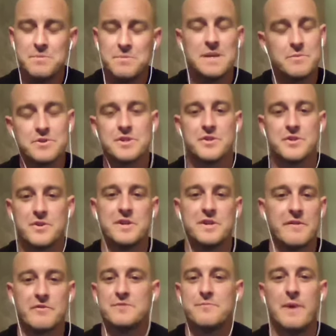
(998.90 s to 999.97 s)
People just are at a
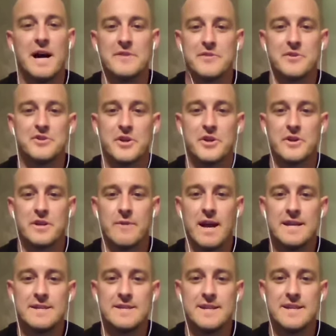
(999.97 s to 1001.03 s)
different spot in their journey,
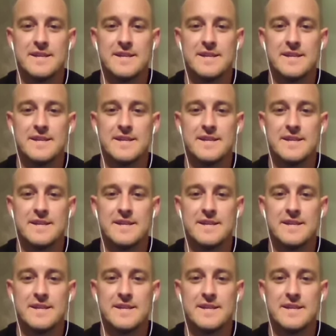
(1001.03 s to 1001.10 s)
right?